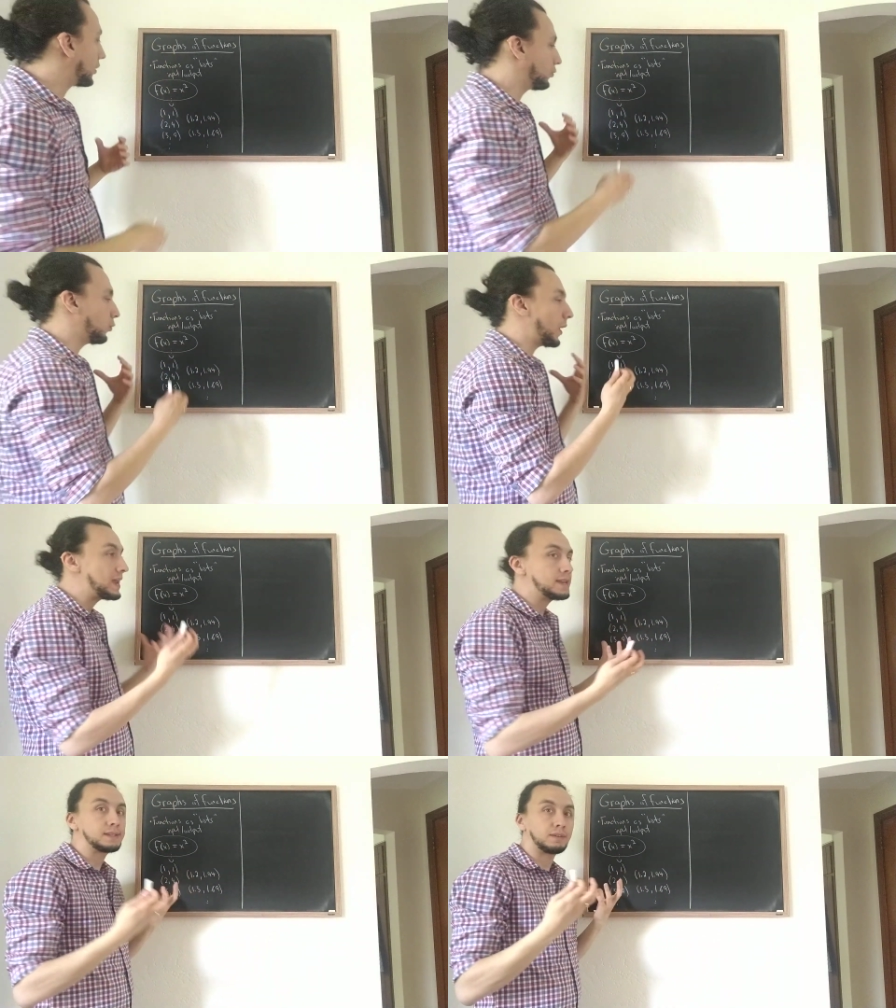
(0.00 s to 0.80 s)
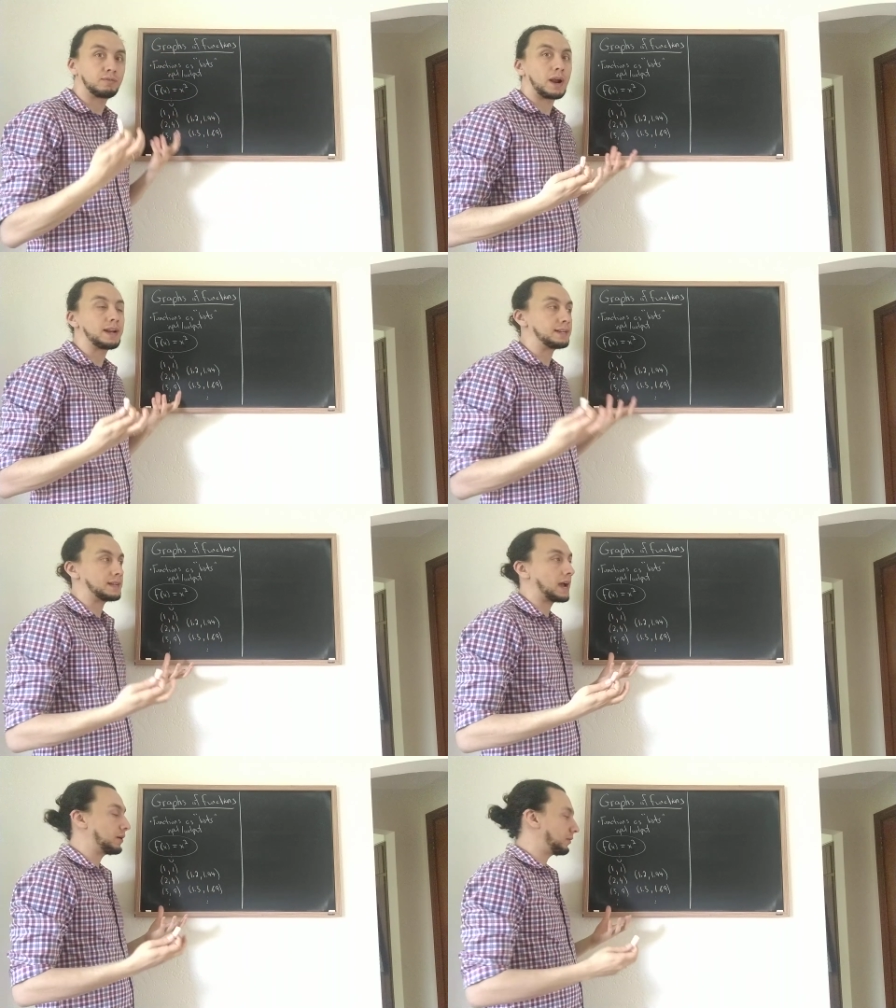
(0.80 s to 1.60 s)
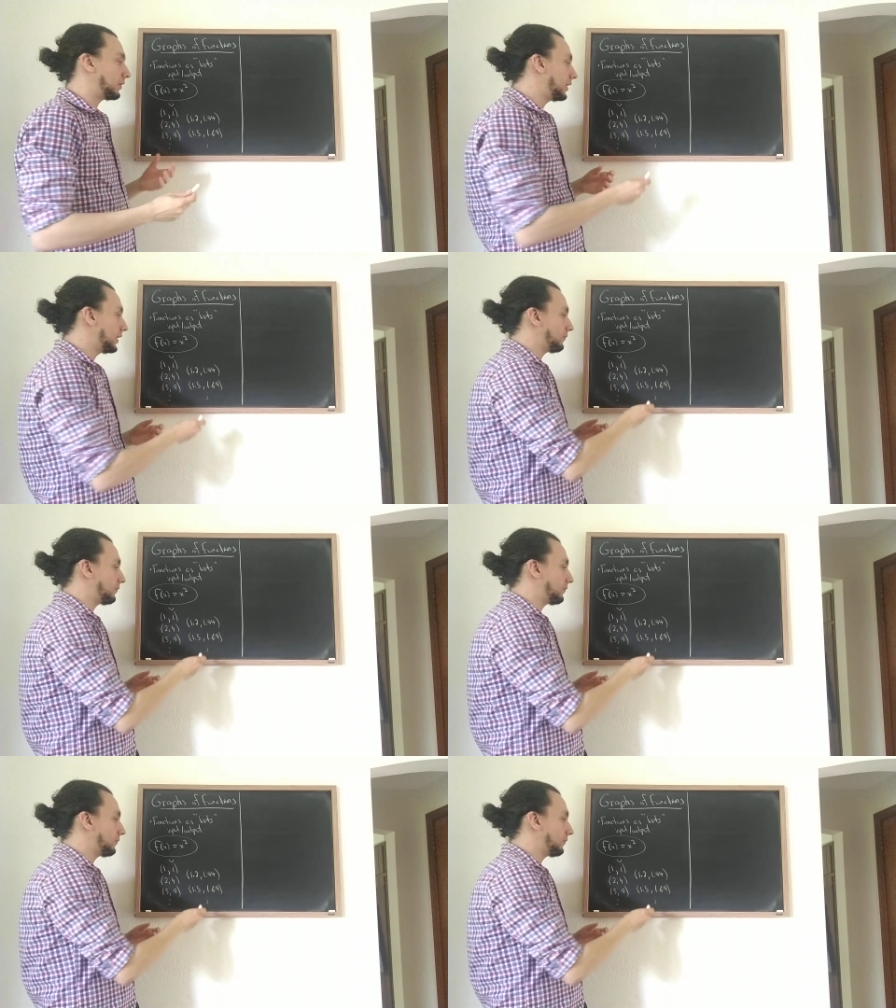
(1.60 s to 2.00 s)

are ways of writing down